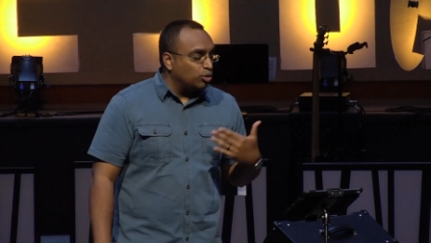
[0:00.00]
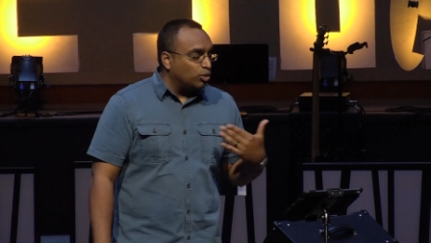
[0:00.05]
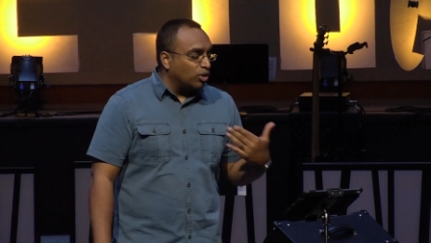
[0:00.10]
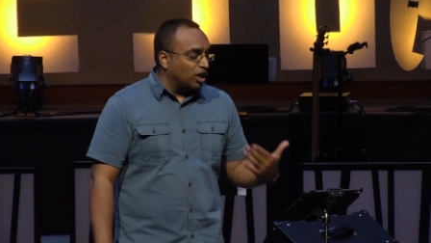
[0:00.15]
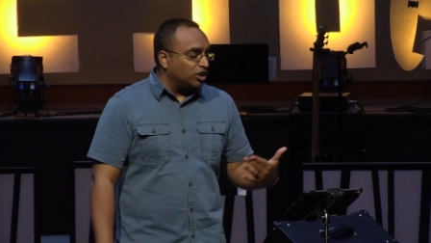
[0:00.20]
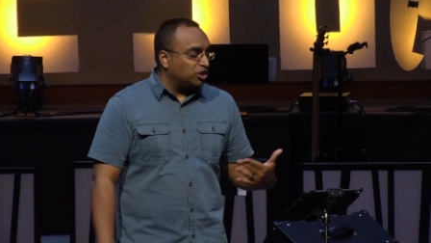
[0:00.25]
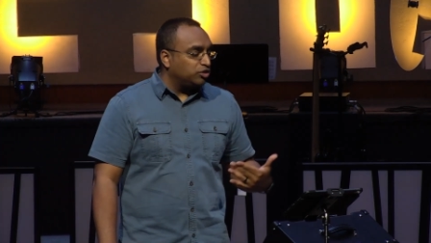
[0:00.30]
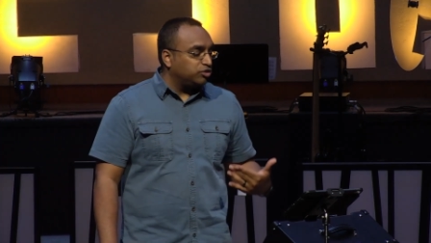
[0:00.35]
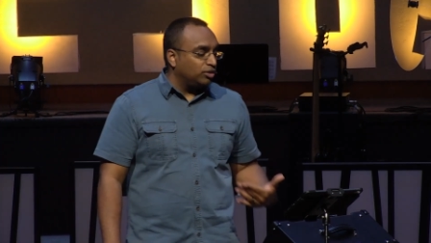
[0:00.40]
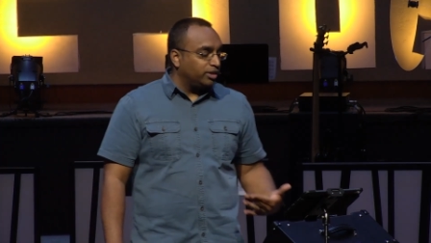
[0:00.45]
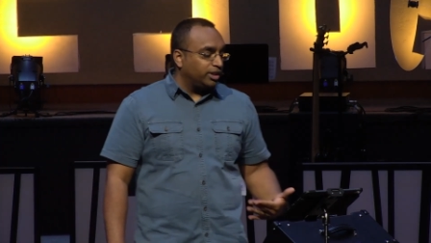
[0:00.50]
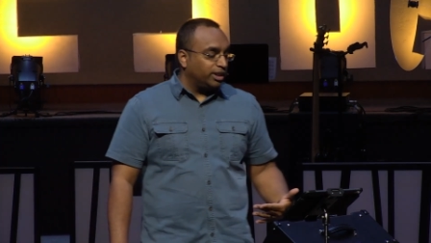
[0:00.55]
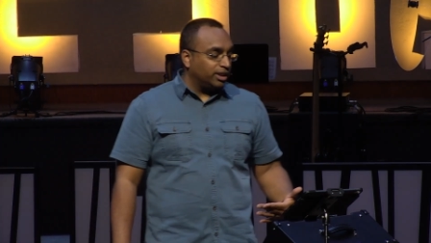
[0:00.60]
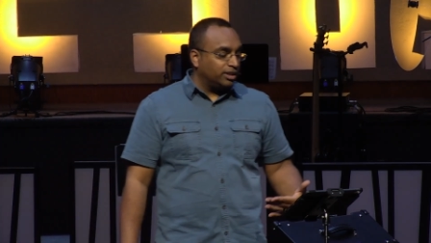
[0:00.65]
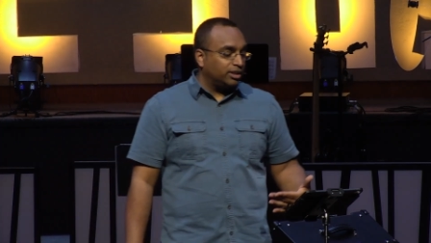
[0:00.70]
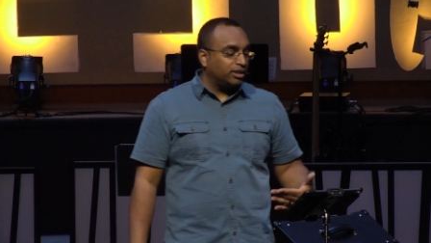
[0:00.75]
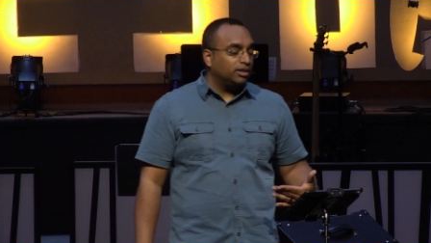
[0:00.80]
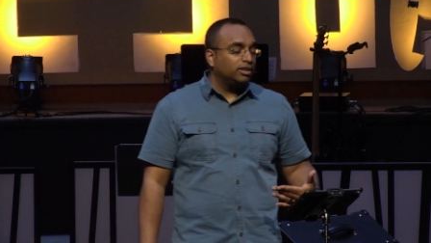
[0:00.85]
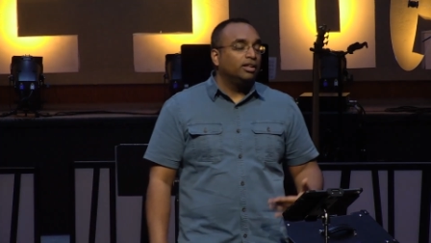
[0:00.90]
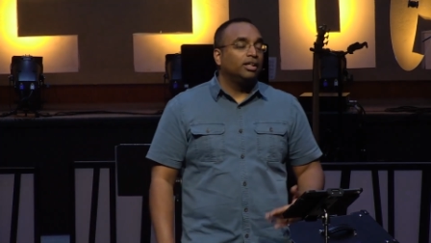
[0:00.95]

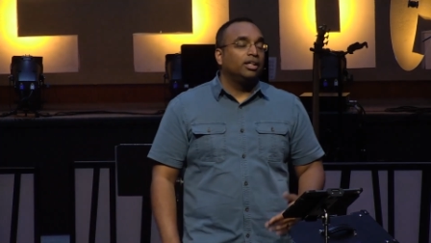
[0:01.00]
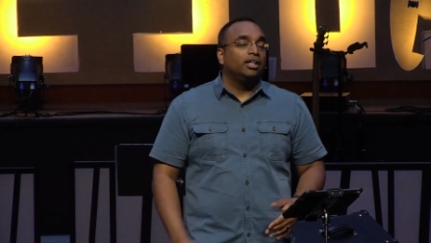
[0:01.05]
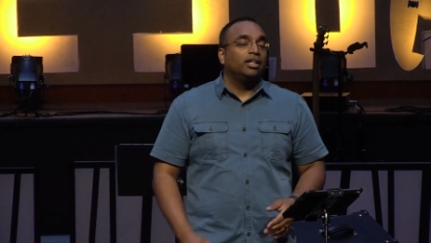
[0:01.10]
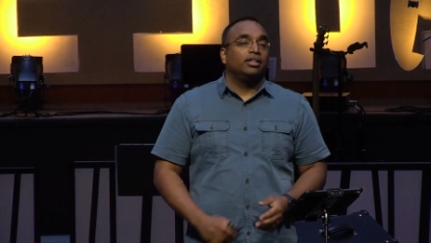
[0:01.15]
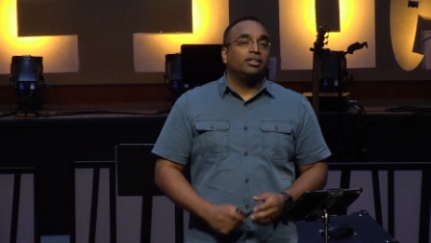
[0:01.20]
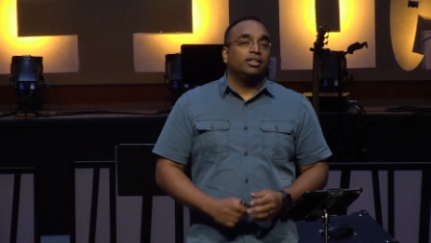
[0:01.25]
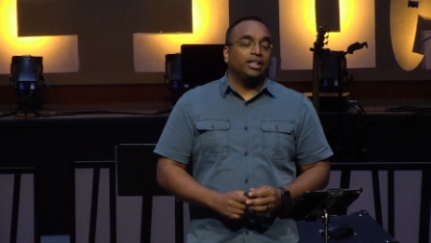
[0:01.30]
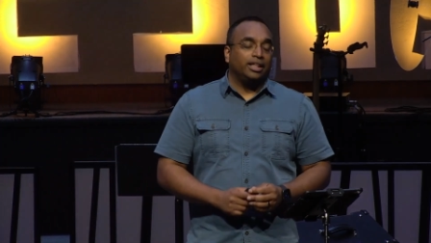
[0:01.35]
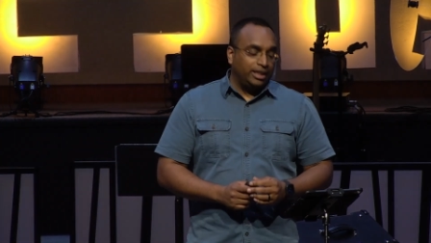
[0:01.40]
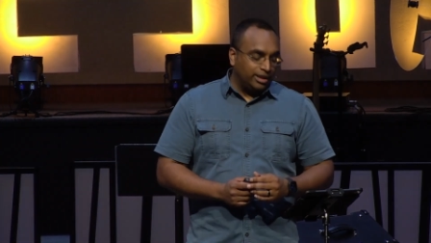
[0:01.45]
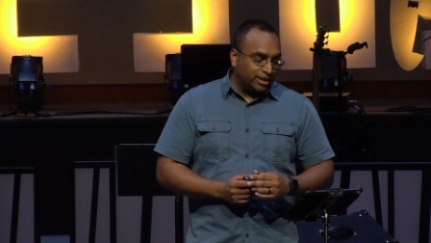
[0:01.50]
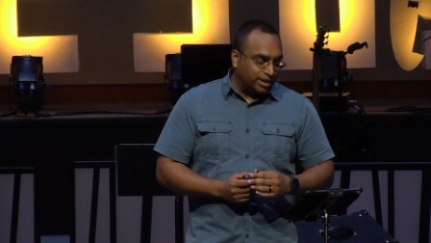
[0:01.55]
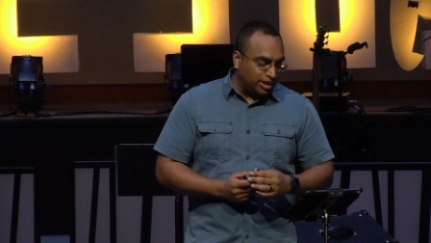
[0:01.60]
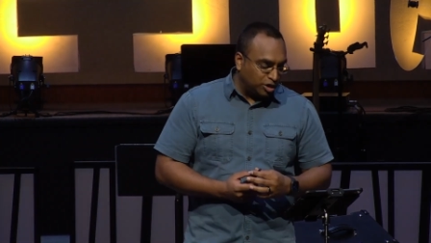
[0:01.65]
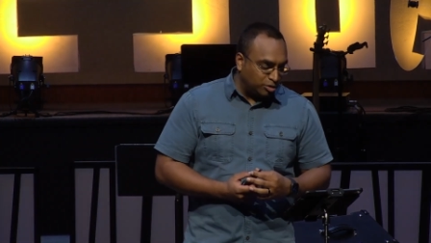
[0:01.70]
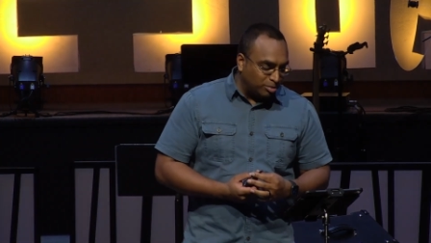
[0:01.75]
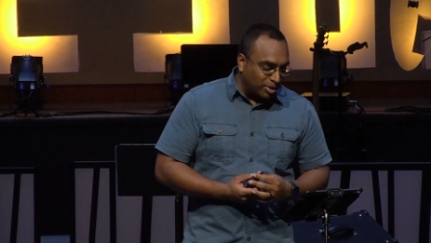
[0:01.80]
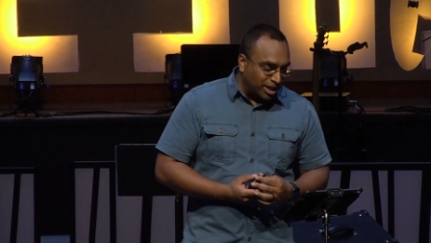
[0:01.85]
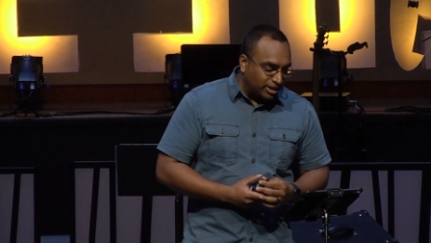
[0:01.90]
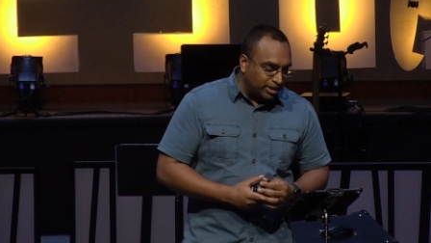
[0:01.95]
watchfulness that he's
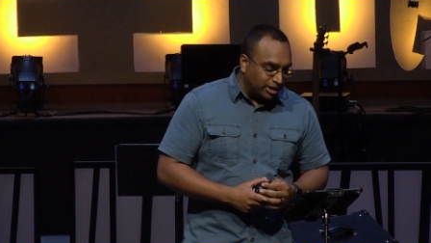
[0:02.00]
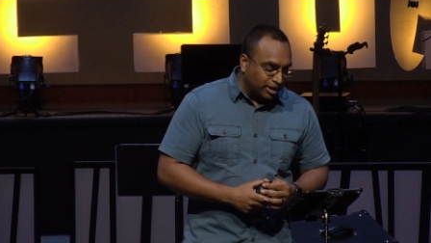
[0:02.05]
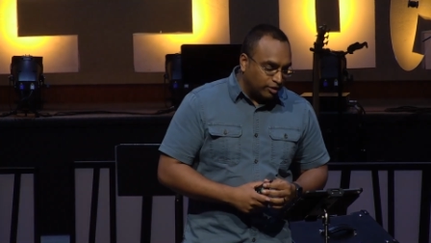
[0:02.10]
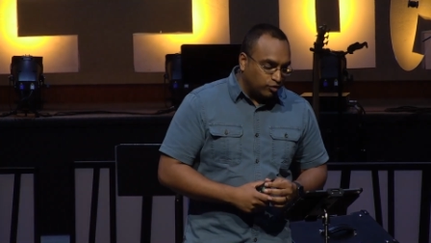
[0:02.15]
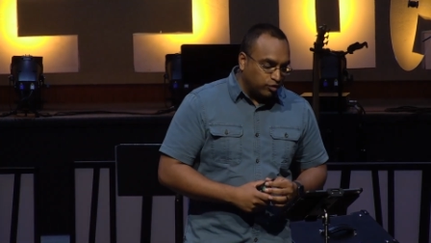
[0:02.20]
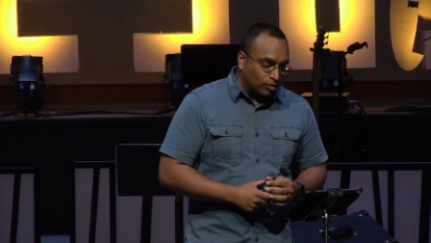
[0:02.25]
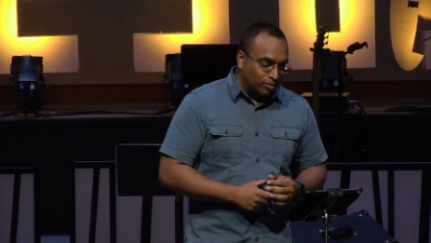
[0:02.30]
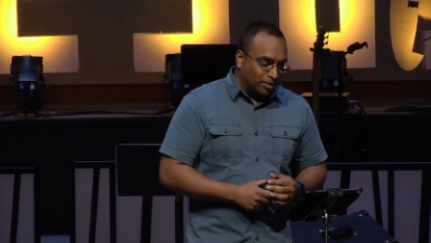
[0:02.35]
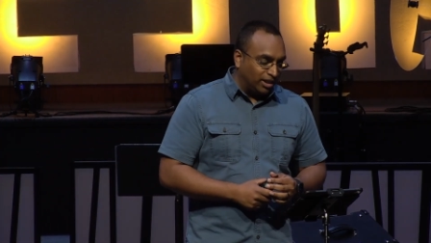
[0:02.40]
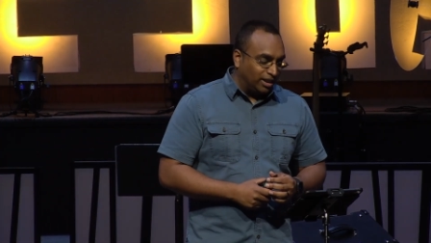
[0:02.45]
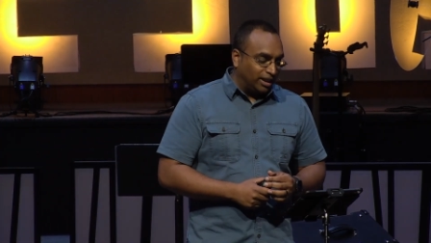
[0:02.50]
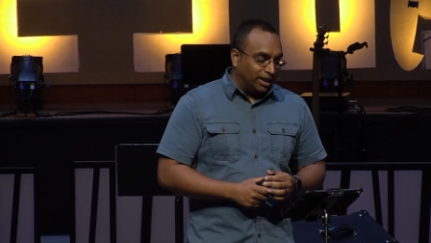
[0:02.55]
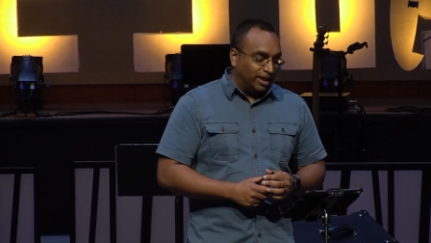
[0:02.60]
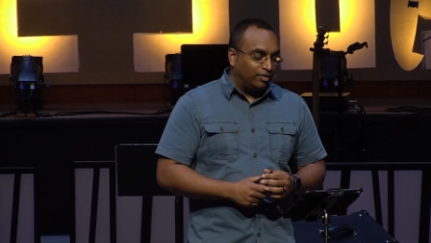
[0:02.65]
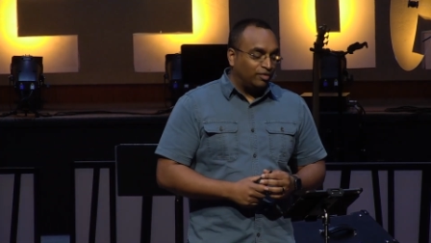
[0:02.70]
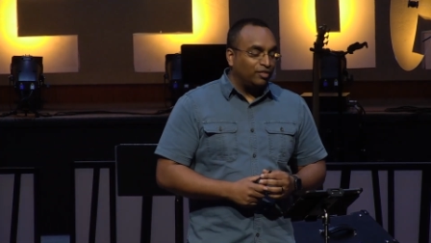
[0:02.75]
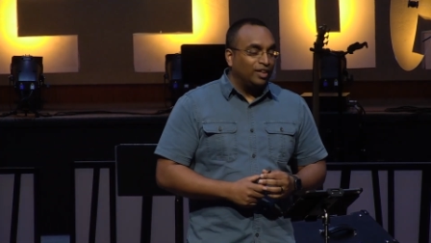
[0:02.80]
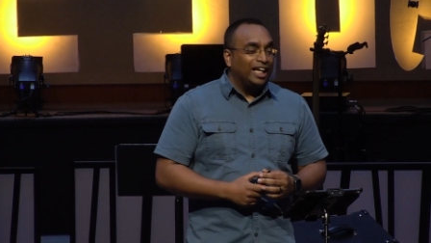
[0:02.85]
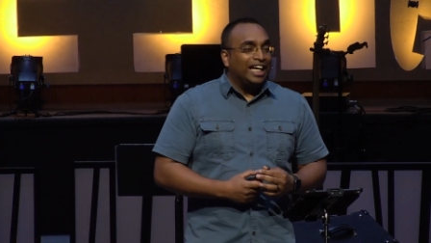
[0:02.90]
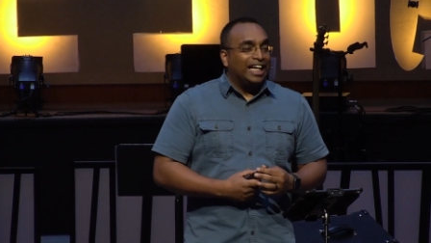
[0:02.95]
expecting from our
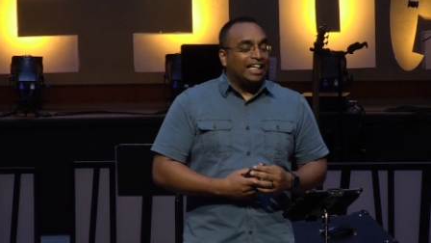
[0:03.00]
life.